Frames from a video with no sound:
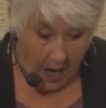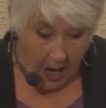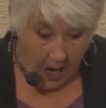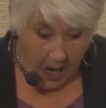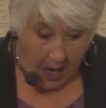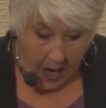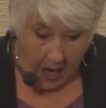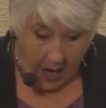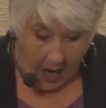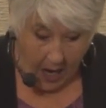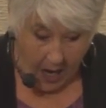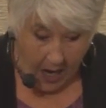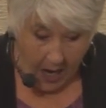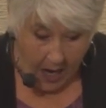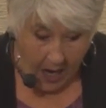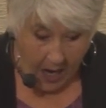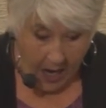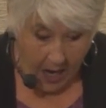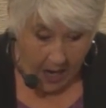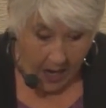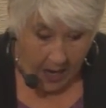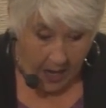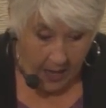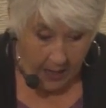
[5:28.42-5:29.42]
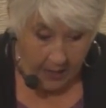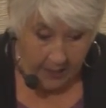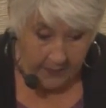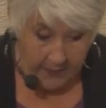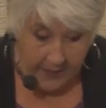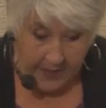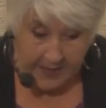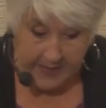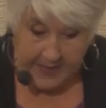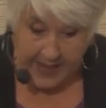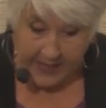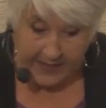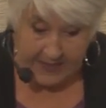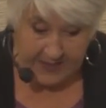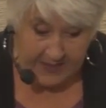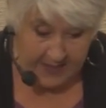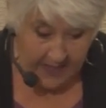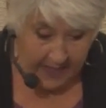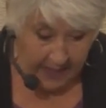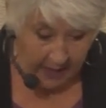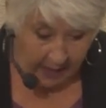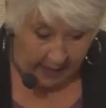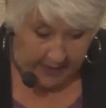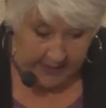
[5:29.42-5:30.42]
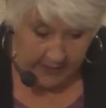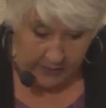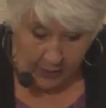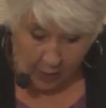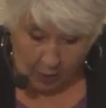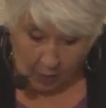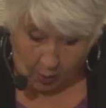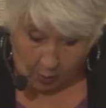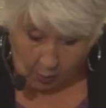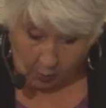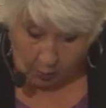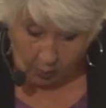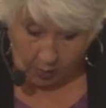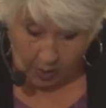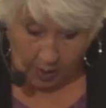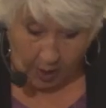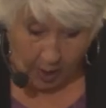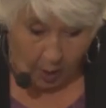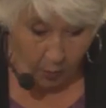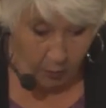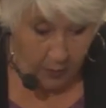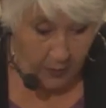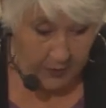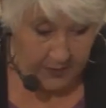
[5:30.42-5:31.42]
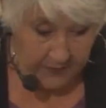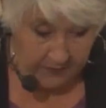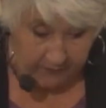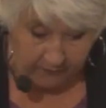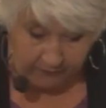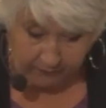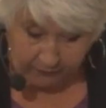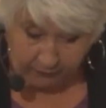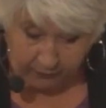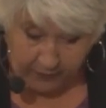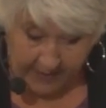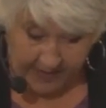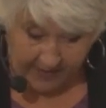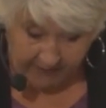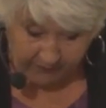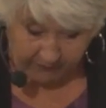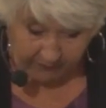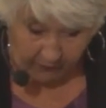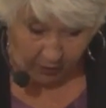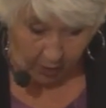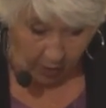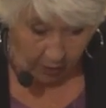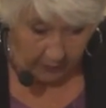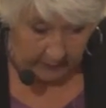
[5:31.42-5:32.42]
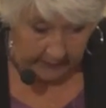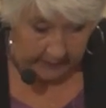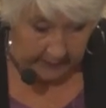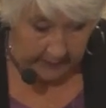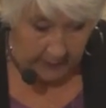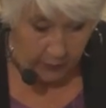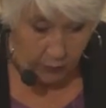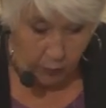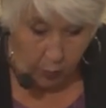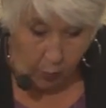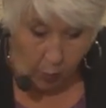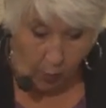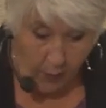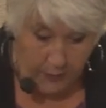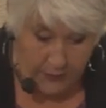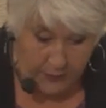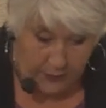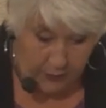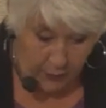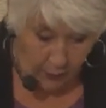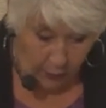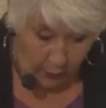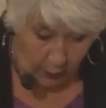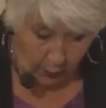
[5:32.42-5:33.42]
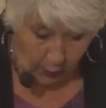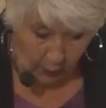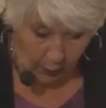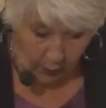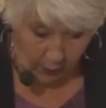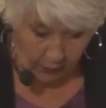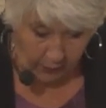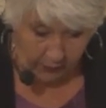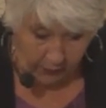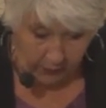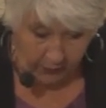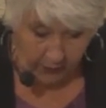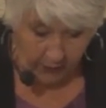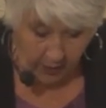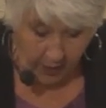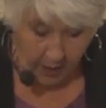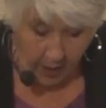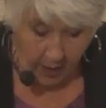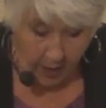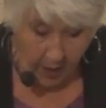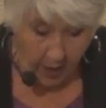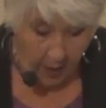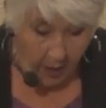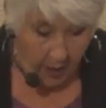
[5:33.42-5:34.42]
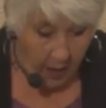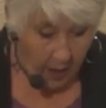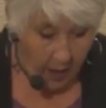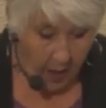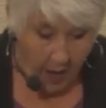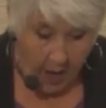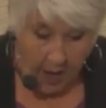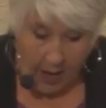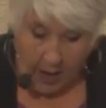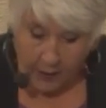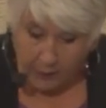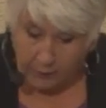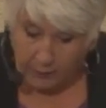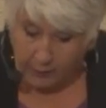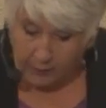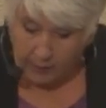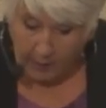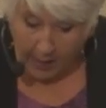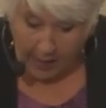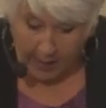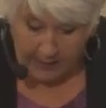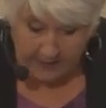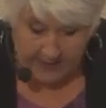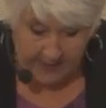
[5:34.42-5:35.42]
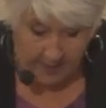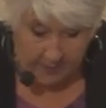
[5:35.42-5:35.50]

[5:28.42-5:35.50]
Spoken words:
Ah! The next thing I know, we're free falling towards the earth 100 miles a